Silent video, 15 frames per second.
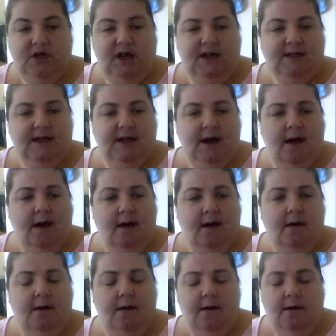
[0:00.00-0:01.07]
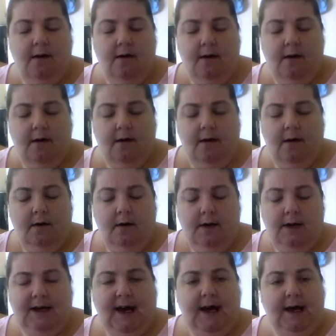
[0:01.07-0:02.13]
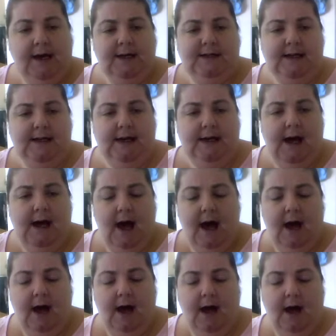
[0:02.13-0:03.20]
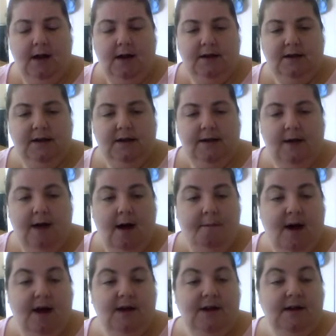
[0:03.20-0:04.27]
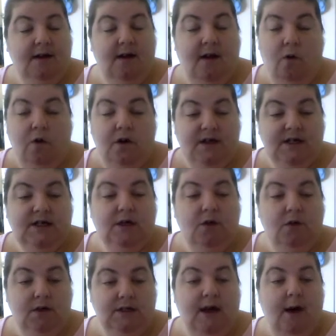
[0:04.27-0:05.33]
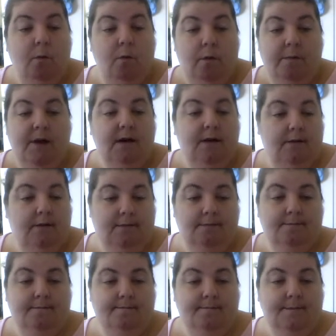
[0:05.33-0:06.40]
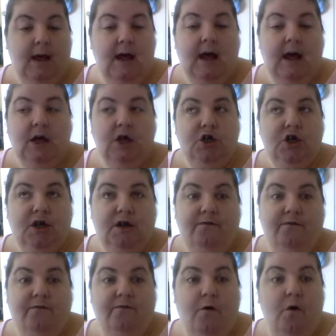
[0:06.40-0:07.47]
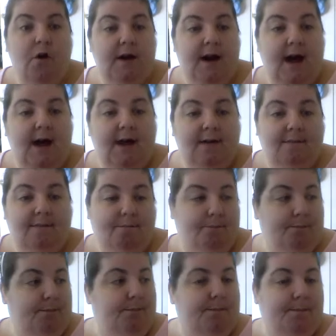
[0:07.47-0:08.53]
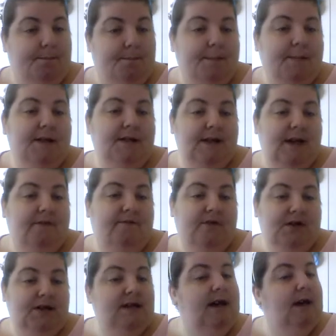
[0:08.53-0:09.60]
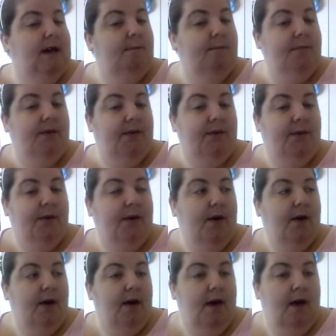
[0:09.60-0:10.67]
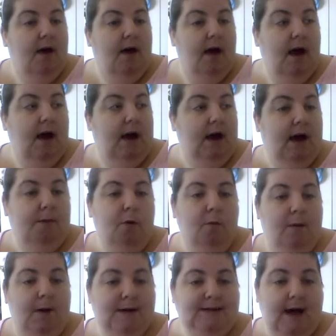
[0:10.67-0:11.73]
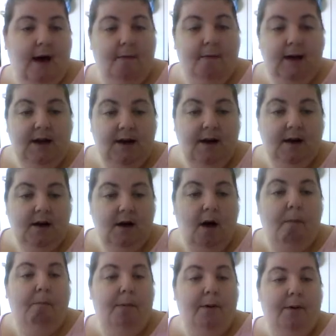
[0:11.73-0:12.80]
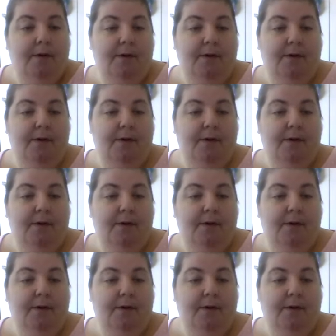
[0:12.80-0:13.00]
Jessica, Katie and Amanda. Honest to God, that woman, she could fawn that bloody River Thames and come out with a salmon in her gub.